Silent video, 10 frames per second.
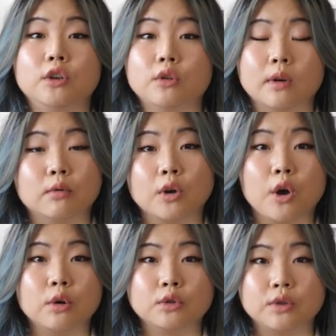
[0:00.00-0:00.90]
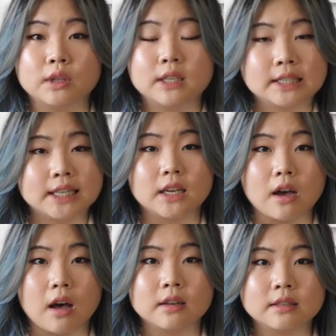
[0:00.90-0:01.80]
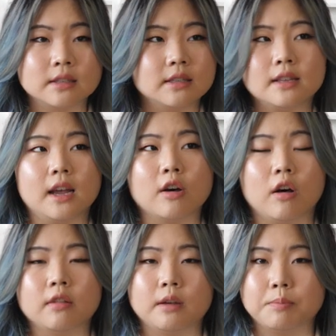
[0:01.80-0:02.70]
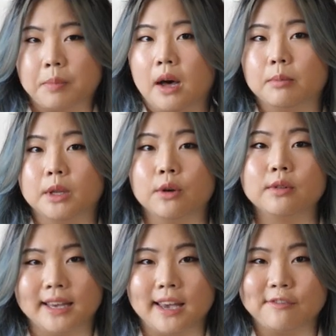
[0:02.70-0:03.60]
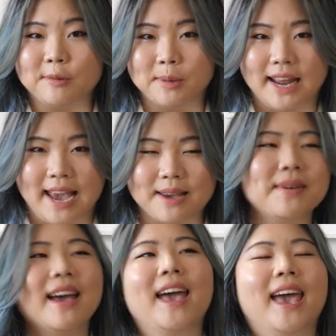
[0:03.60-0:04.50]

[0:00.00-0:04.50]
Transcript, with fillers: You go to these kiosks, they call them Pablo, they gave them a name,